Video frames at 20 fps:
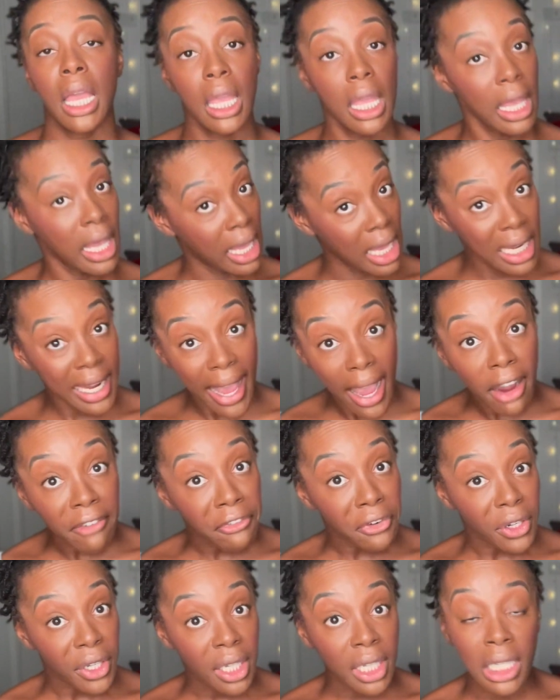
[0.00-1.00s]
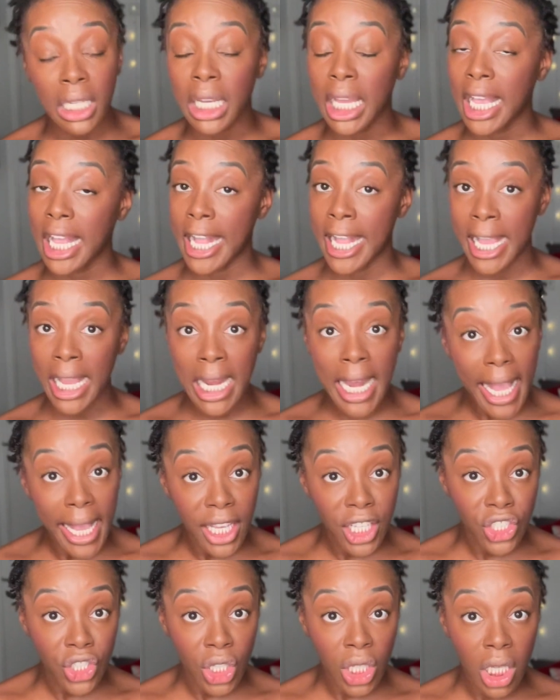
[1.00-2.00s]
in Africa, in
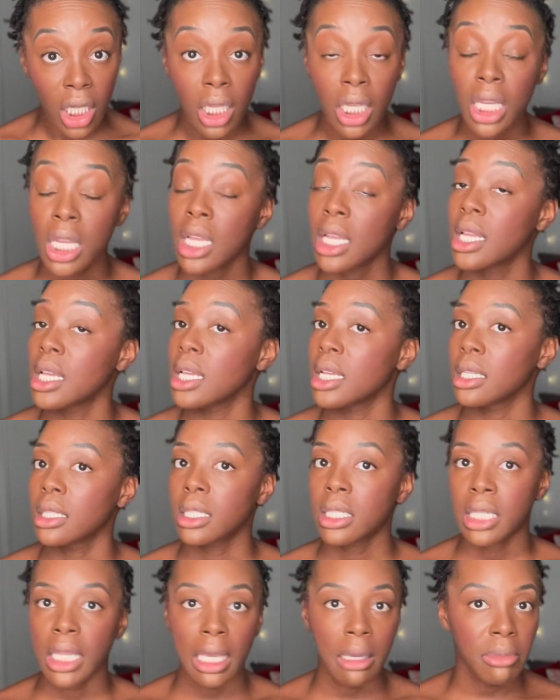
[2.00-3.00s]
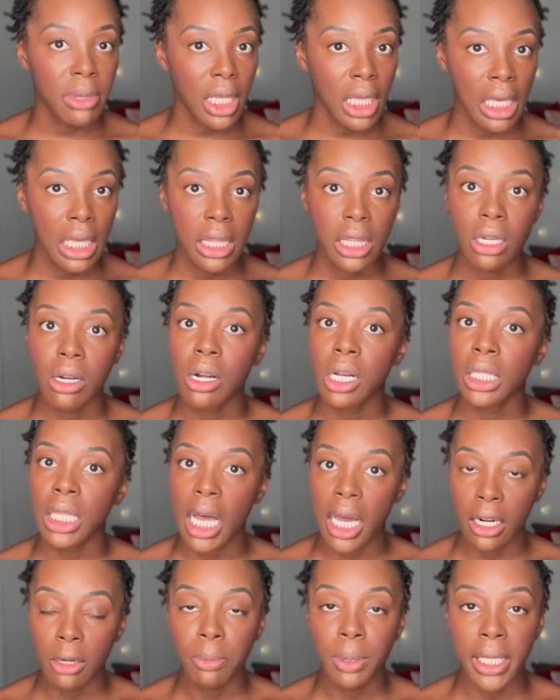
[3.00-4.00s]
Asia. Same thing, there are a
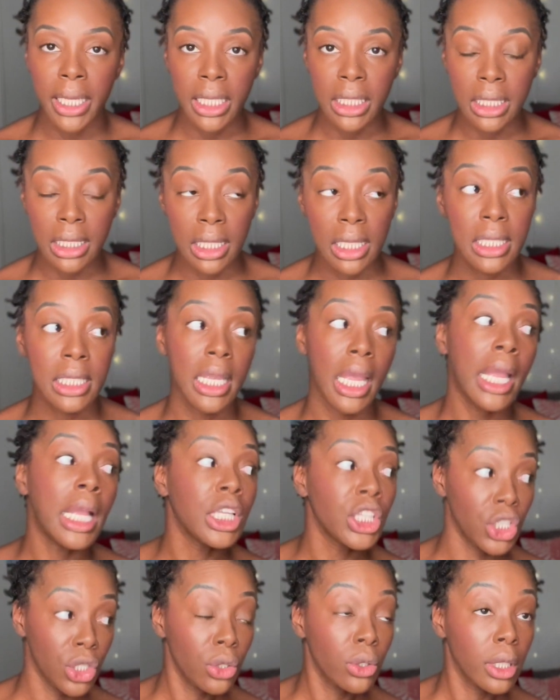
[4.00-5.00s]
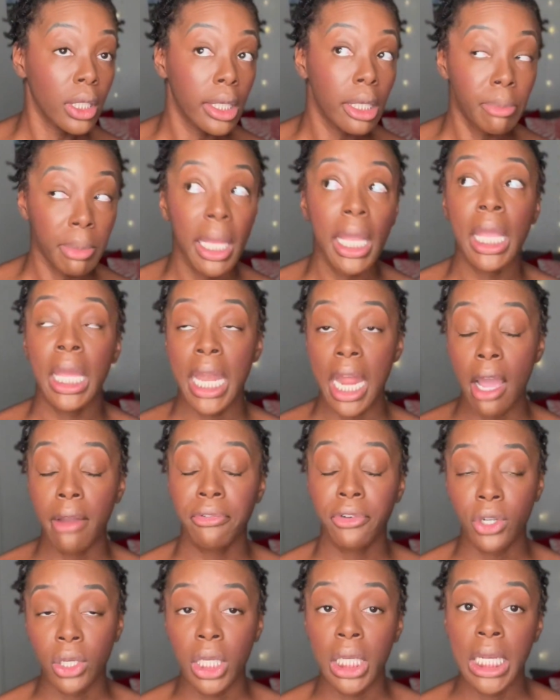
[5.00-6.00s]
lot of places in Europe, in
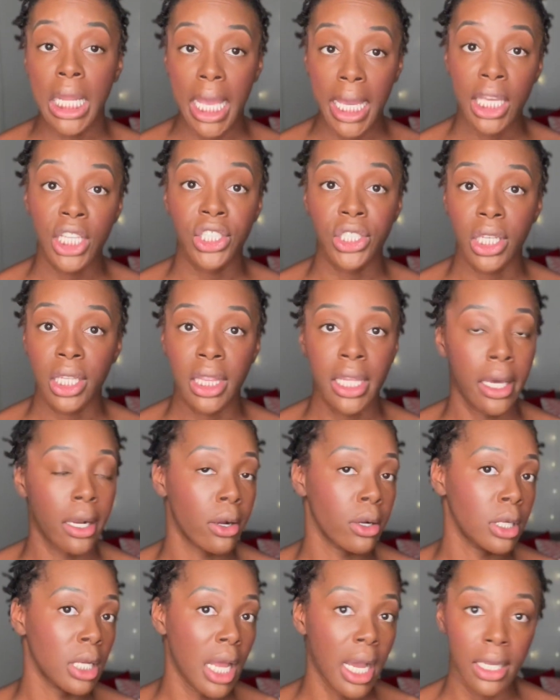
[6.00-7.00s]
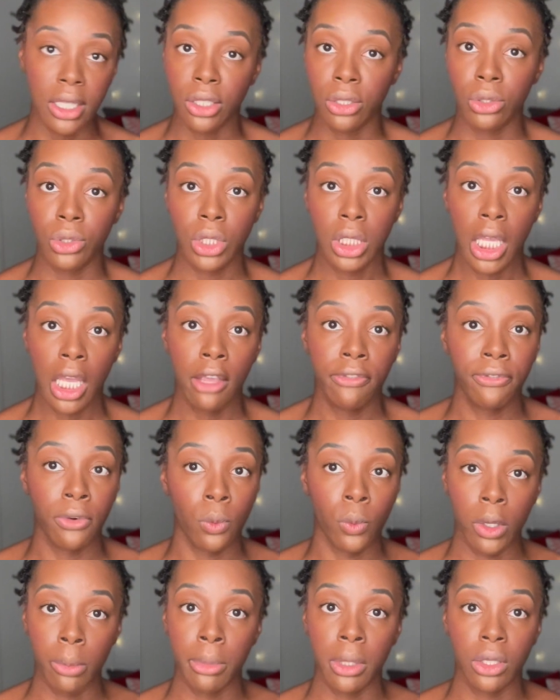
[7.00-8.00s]
Africa, and Asia that are not so safe for
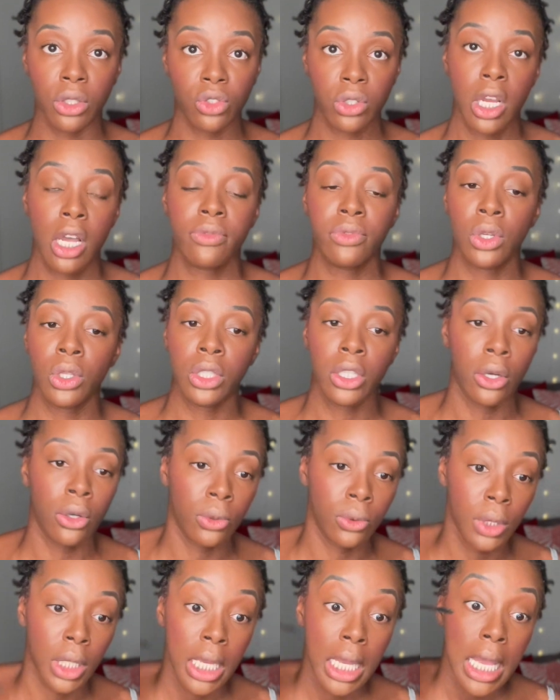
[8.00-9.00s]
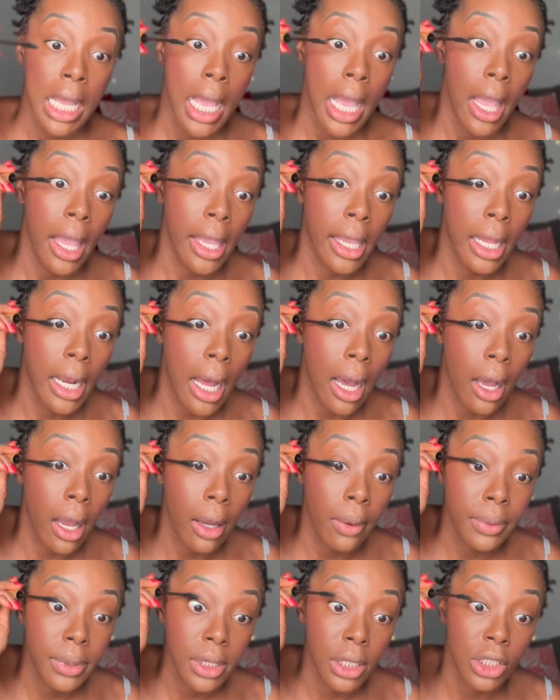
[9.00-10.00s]
women to travel alone. And I
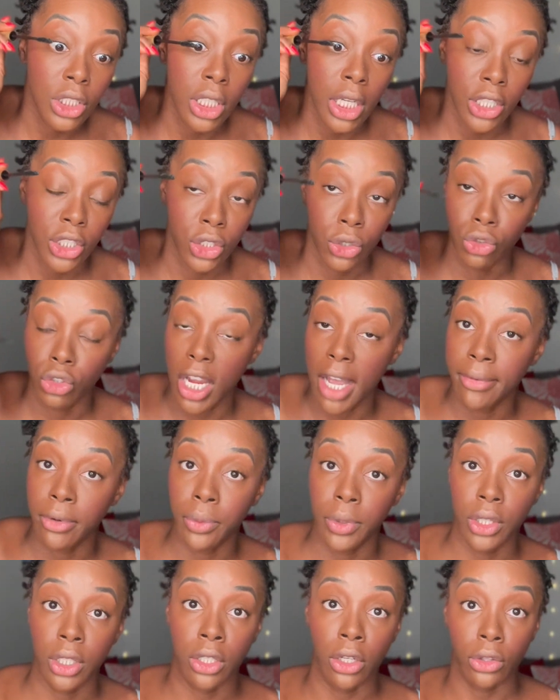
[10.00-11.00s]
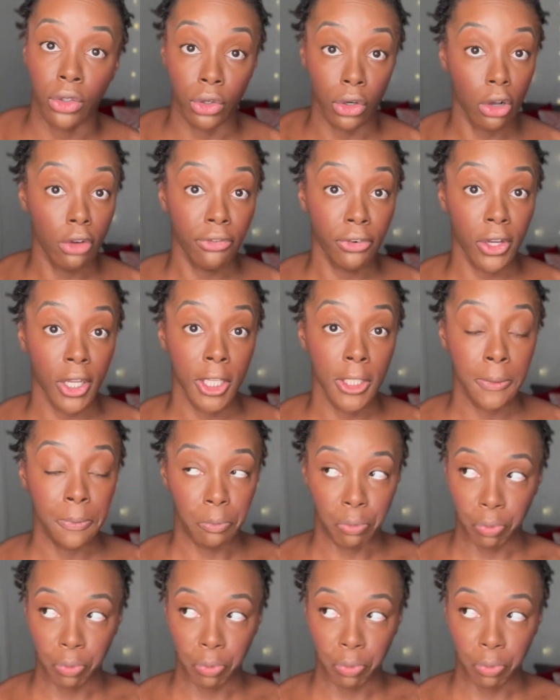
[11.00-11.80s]
would suggest you travel with another girlfriend